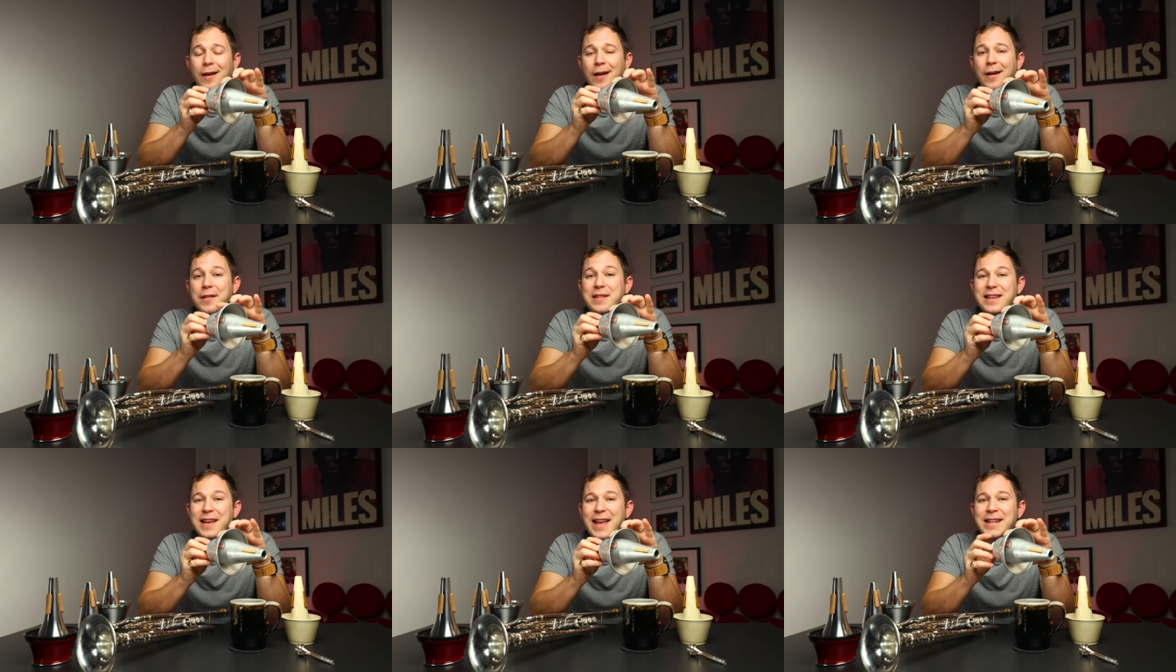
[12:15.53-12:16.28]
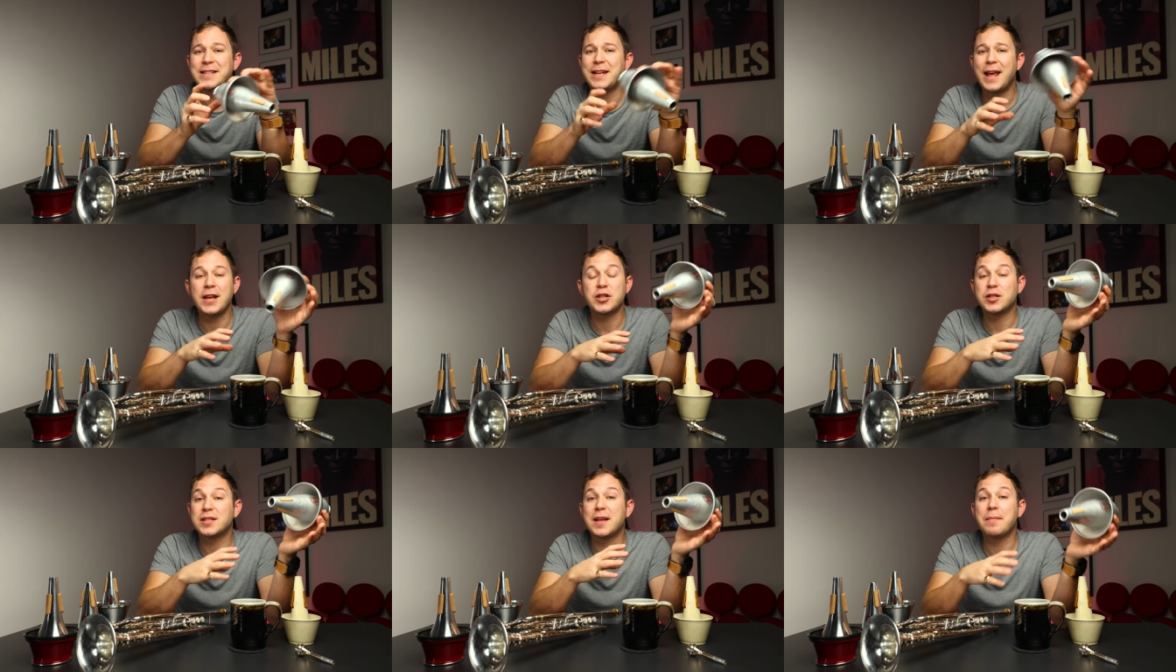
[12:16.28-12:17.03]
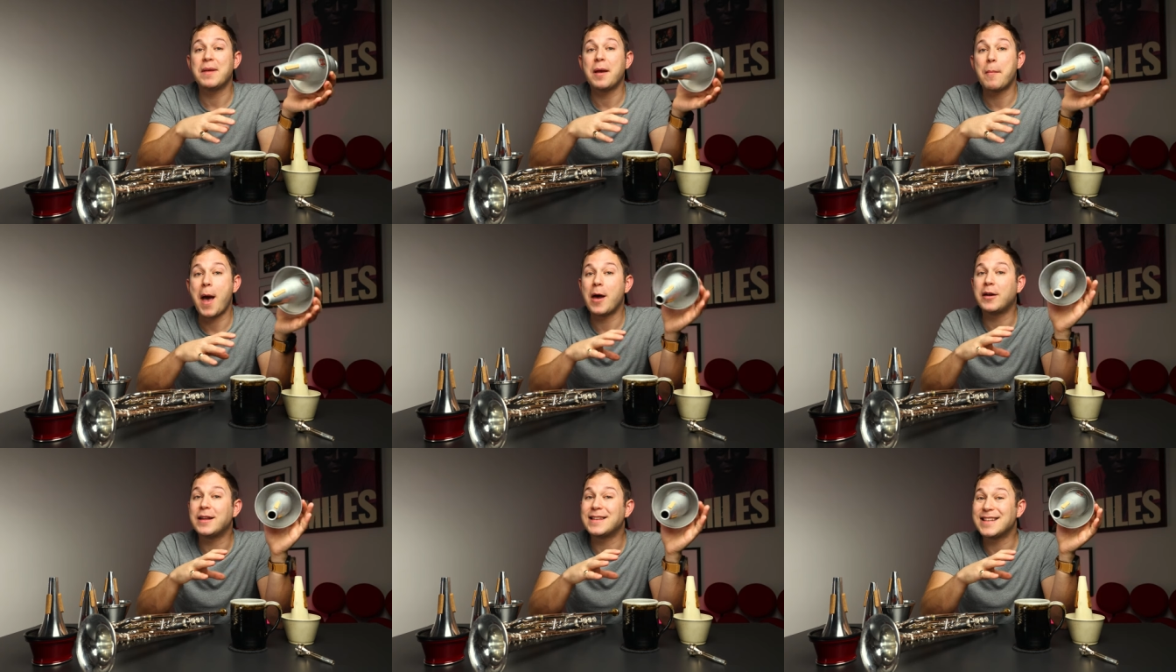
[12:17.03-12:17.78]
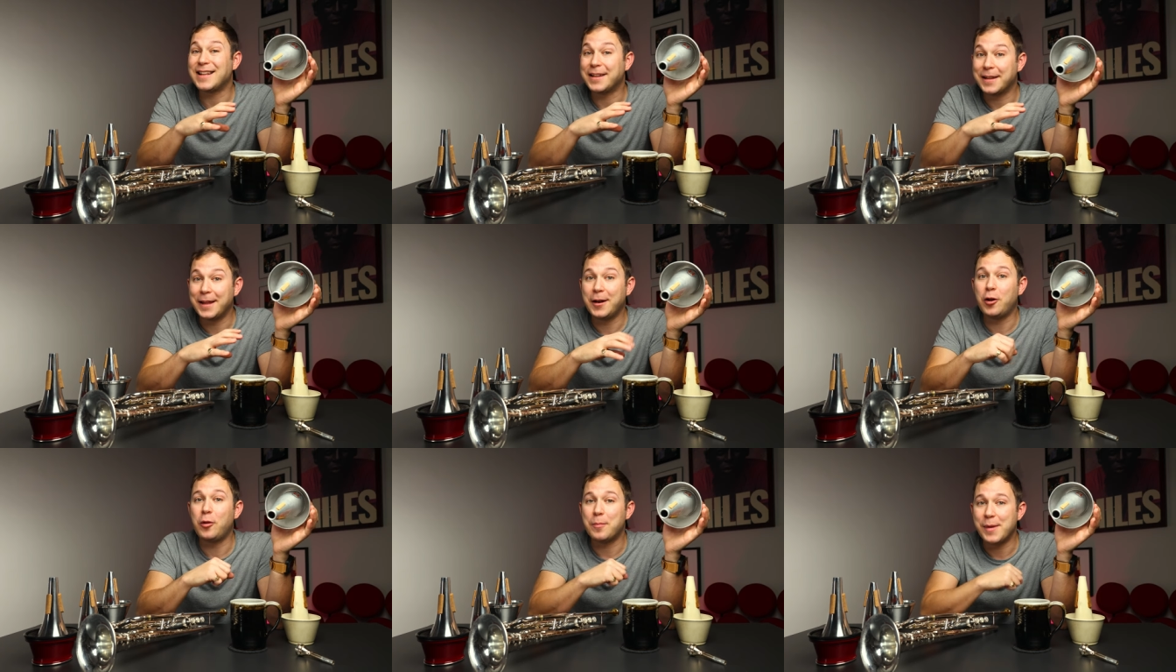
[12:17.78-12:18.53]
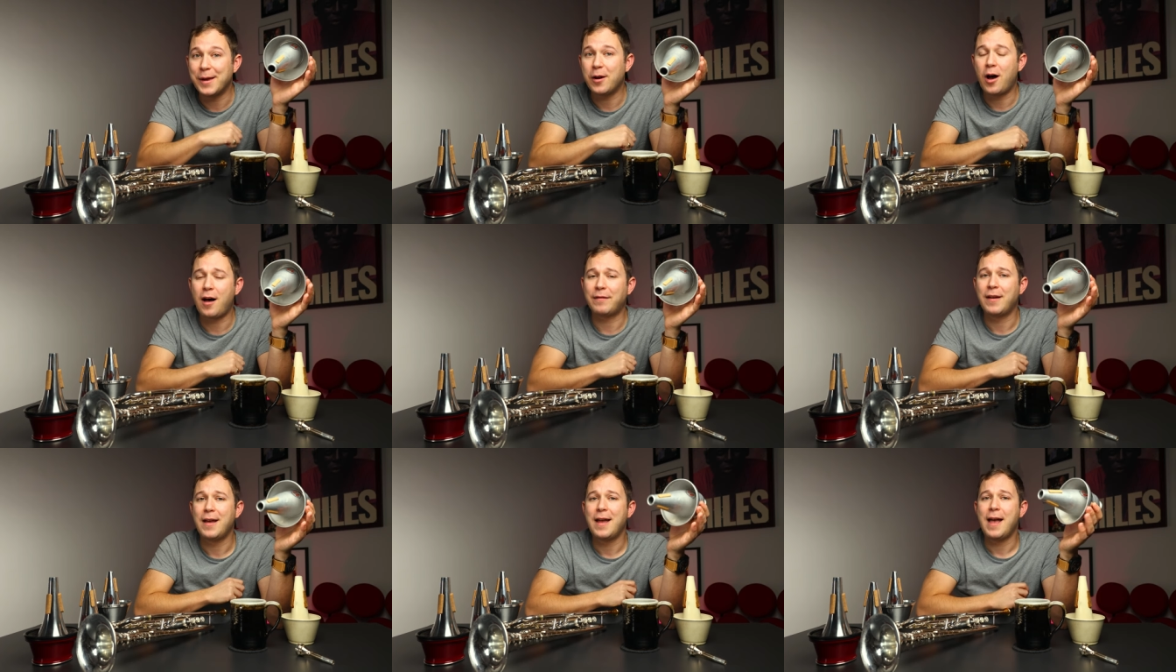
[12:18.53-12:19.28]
uh, the intonation, something about it is a little bit off.